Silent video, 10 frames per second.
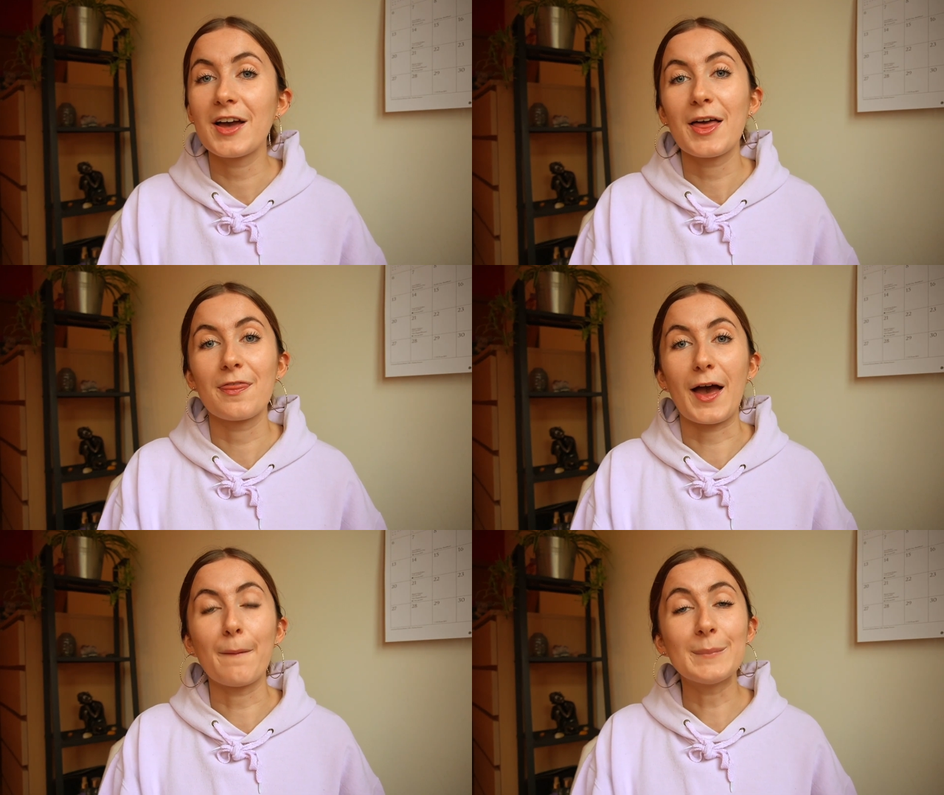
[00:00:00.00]

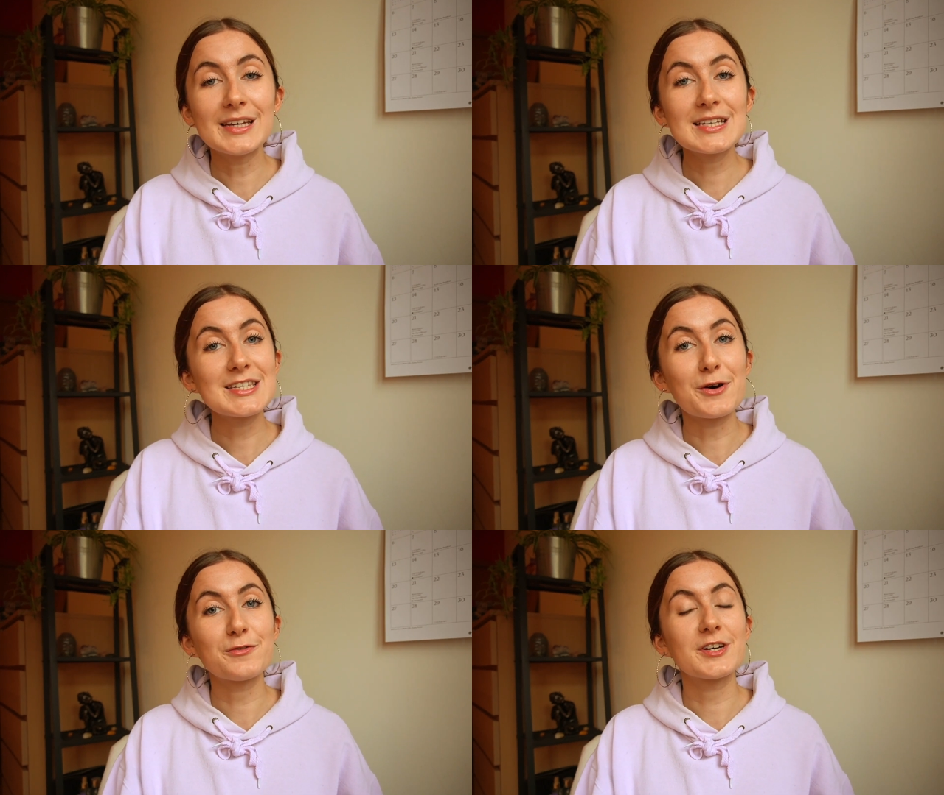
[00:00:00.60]
that being
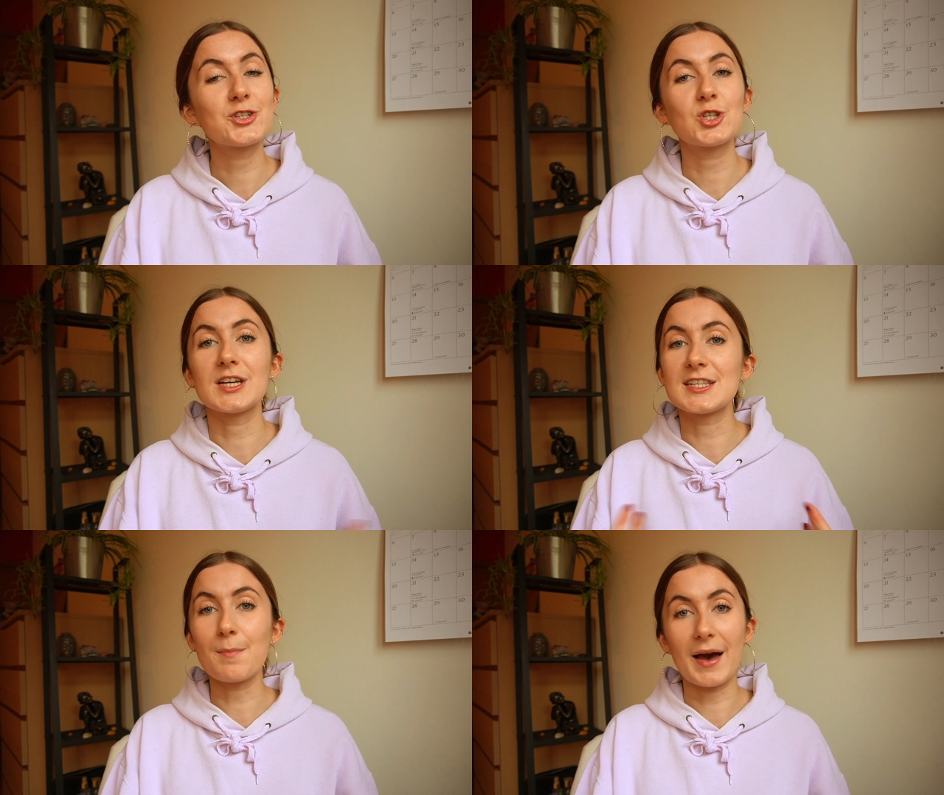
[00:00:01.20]
selfish is
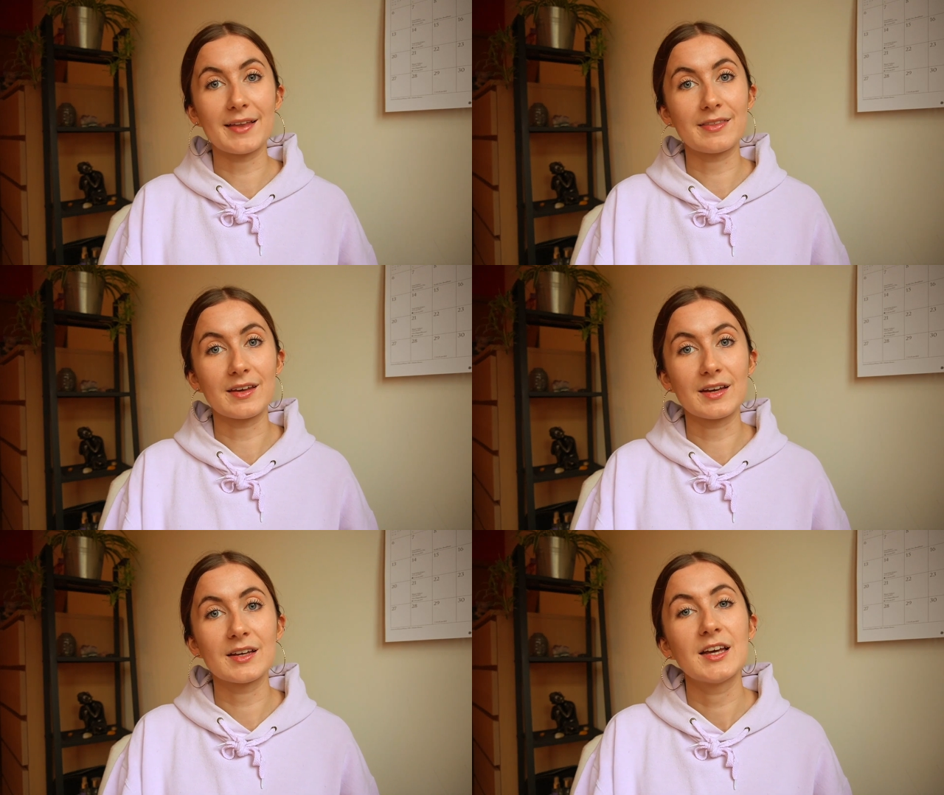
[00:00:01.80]
a bad
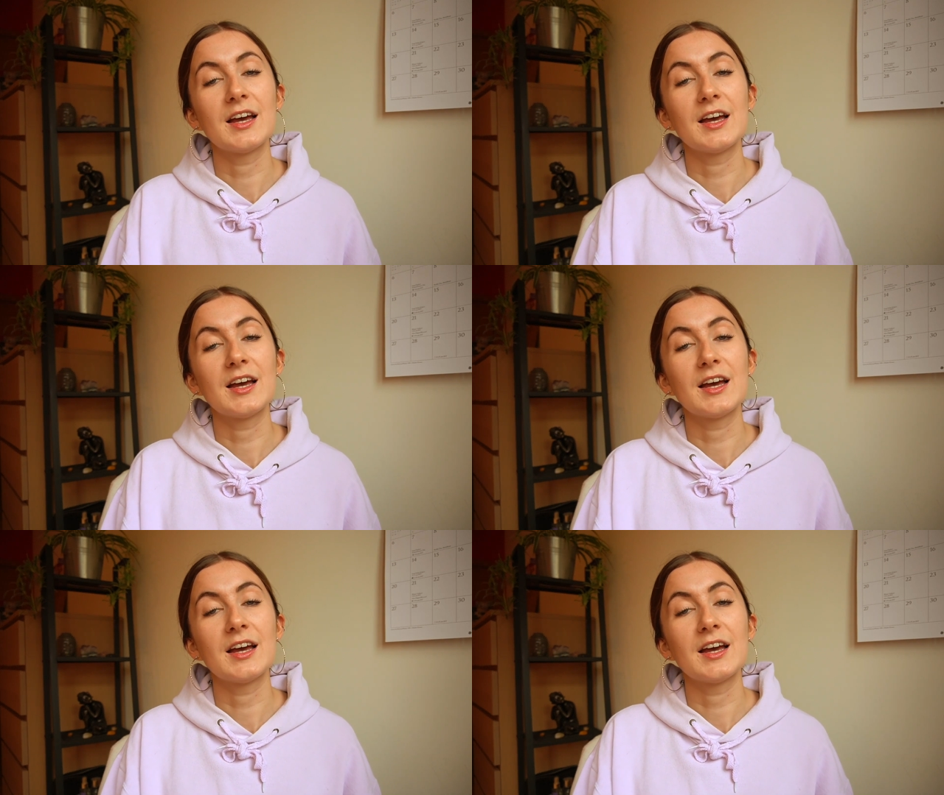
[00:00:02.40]
thing